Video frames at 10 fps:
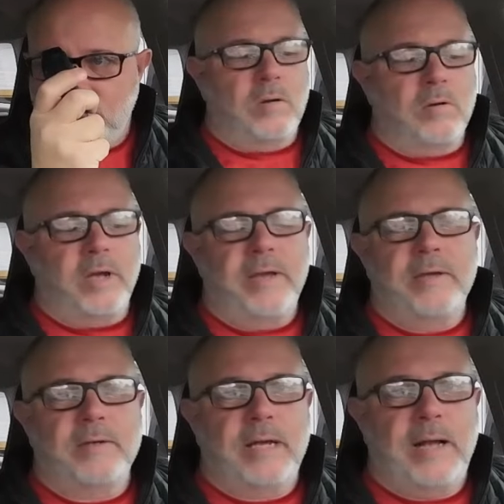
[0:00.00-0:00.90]
Okay,
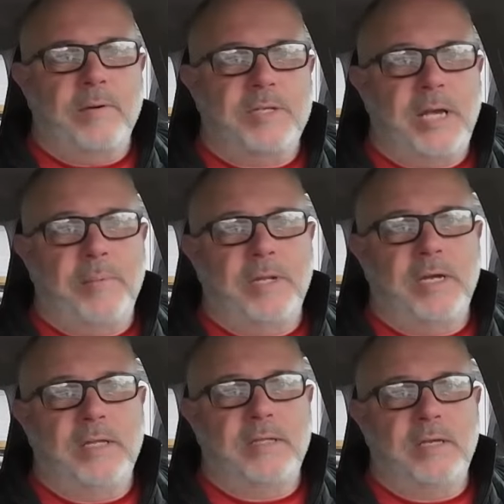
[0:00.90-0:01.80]
I was able to
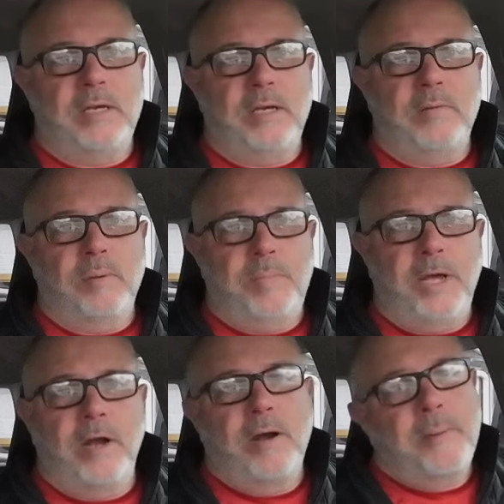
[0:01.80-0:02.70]
hit the
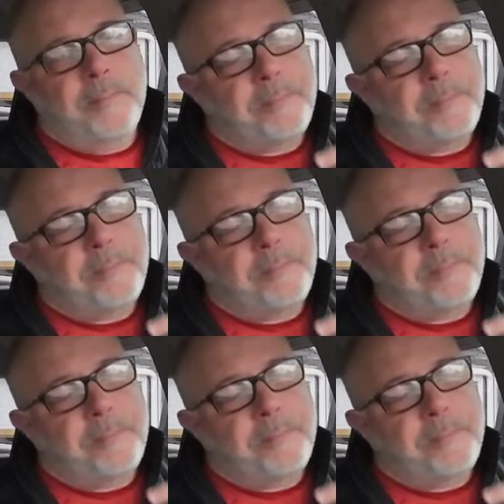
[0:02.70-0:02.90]
repeater.